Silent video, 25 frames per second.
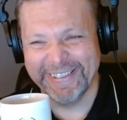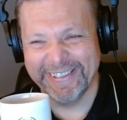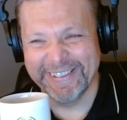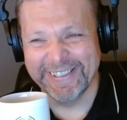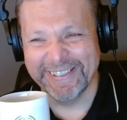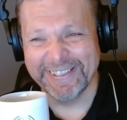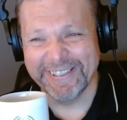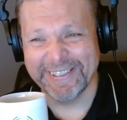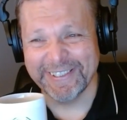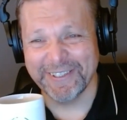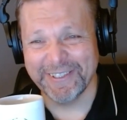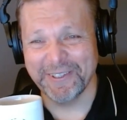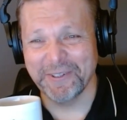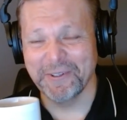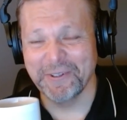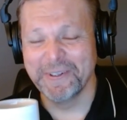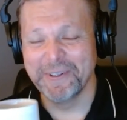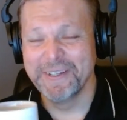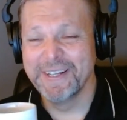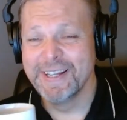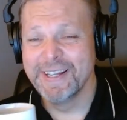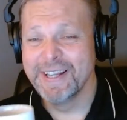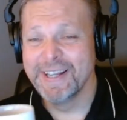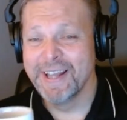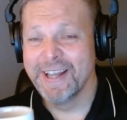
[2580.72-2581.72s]
So
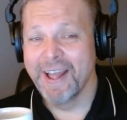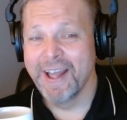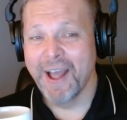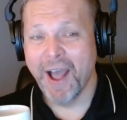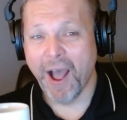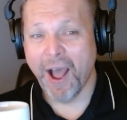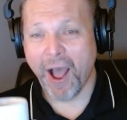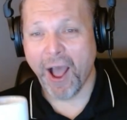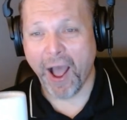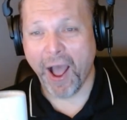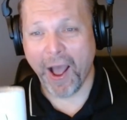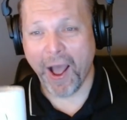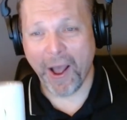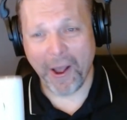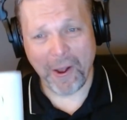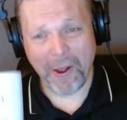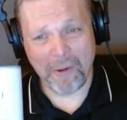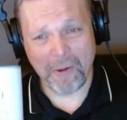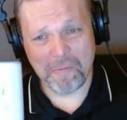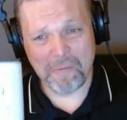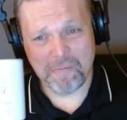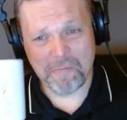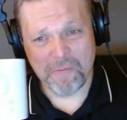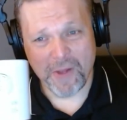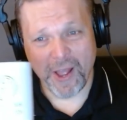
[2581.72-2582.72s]

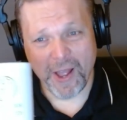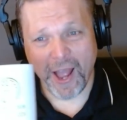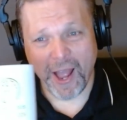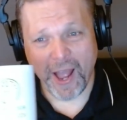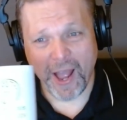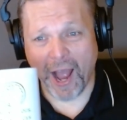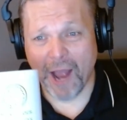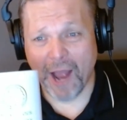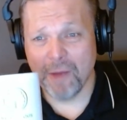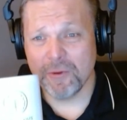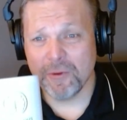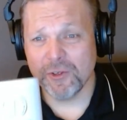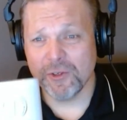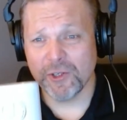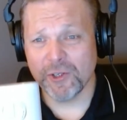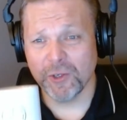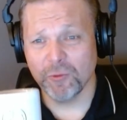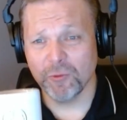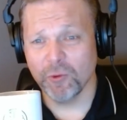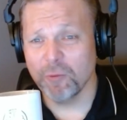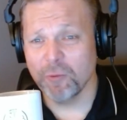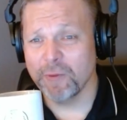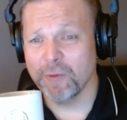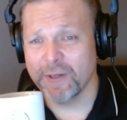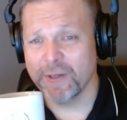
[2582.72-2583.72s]
I'm sure
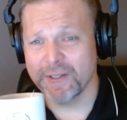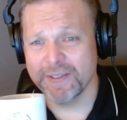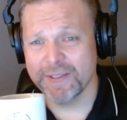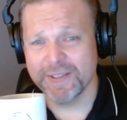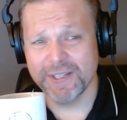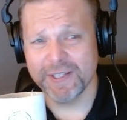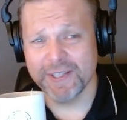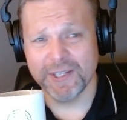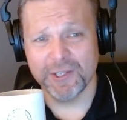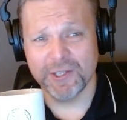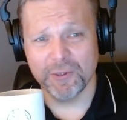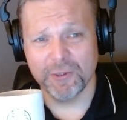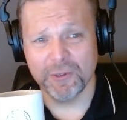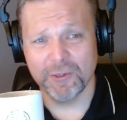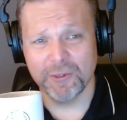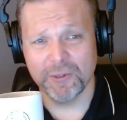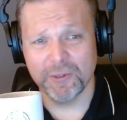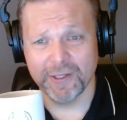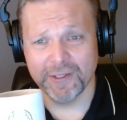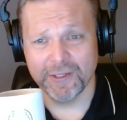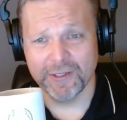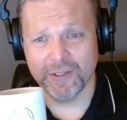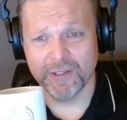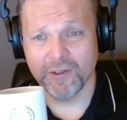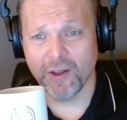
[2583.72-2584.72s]
we'll be
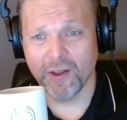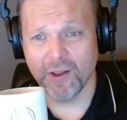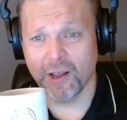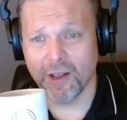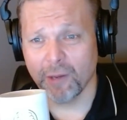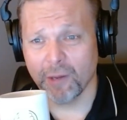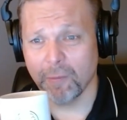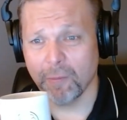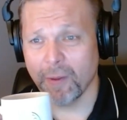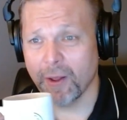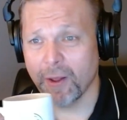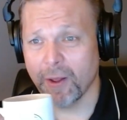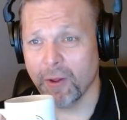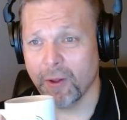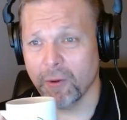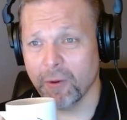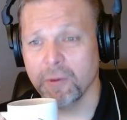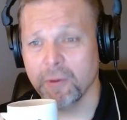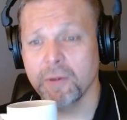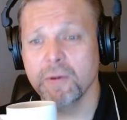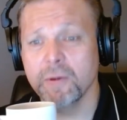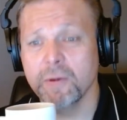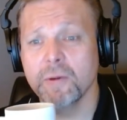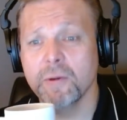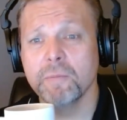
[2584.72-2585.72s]
continuing to talk about
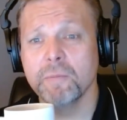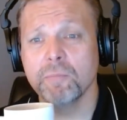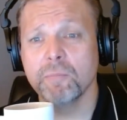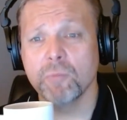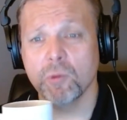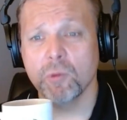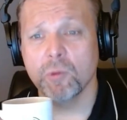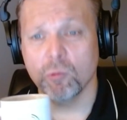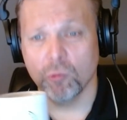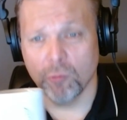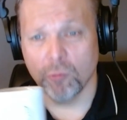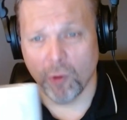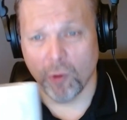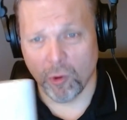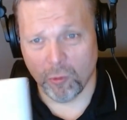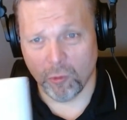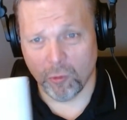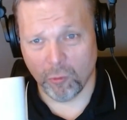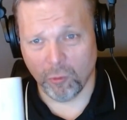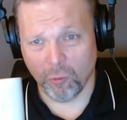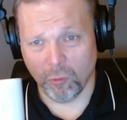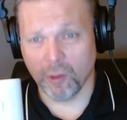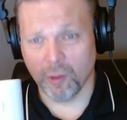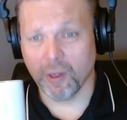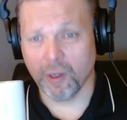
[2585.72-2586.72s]
remote
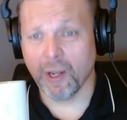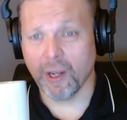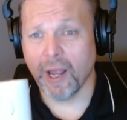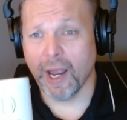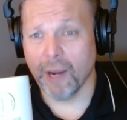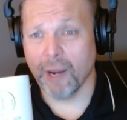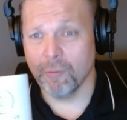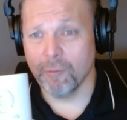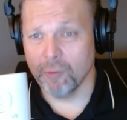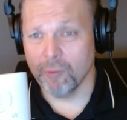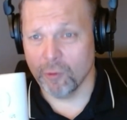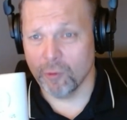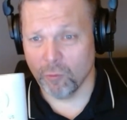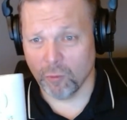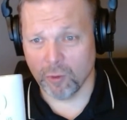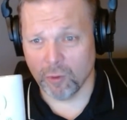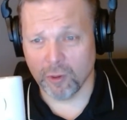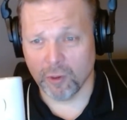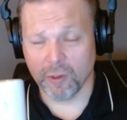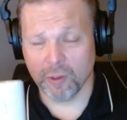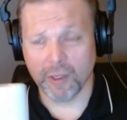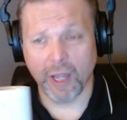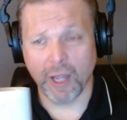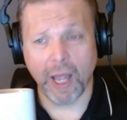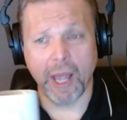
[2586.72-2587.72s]
work, hybrid
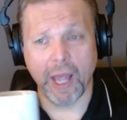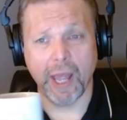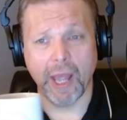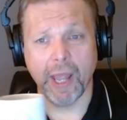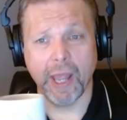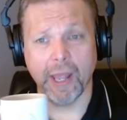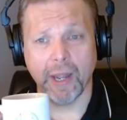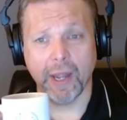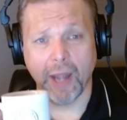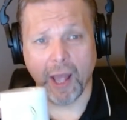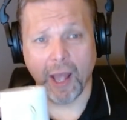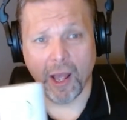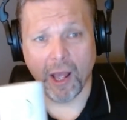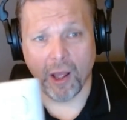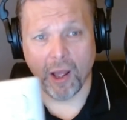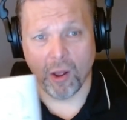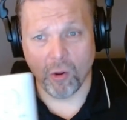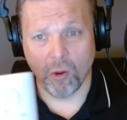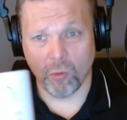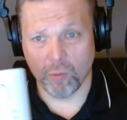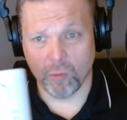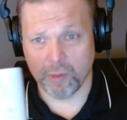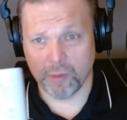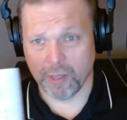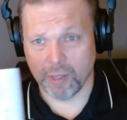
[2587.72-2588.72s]
work, and
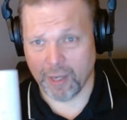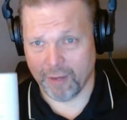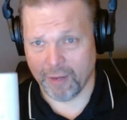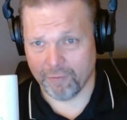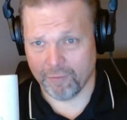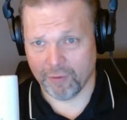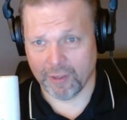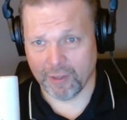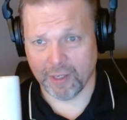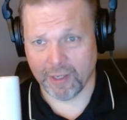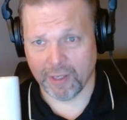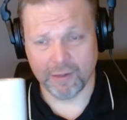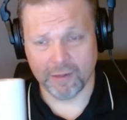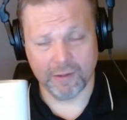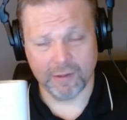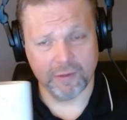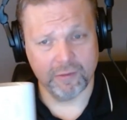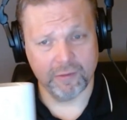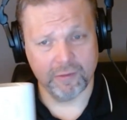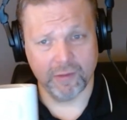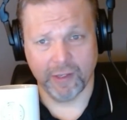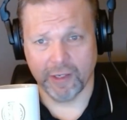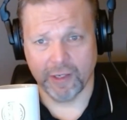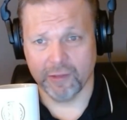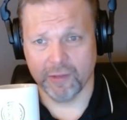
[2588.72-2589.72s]
how we navigate
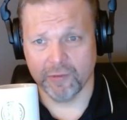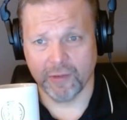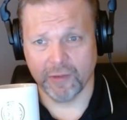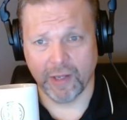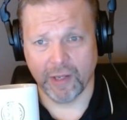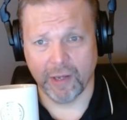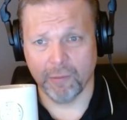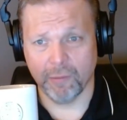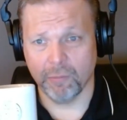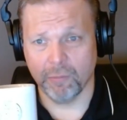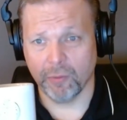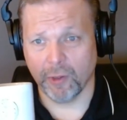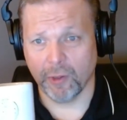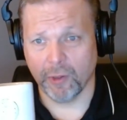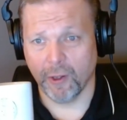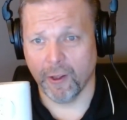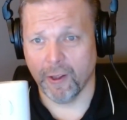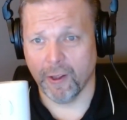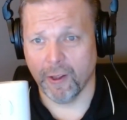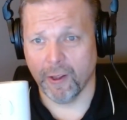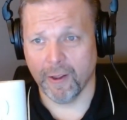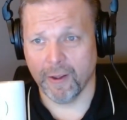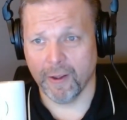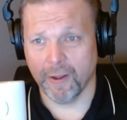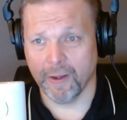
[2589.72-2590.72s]
this landscape in
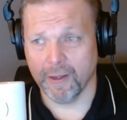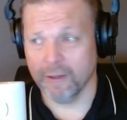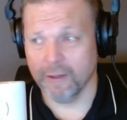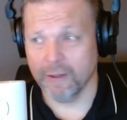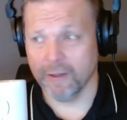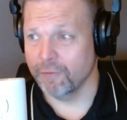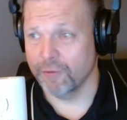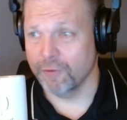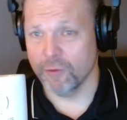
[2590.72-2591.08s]
the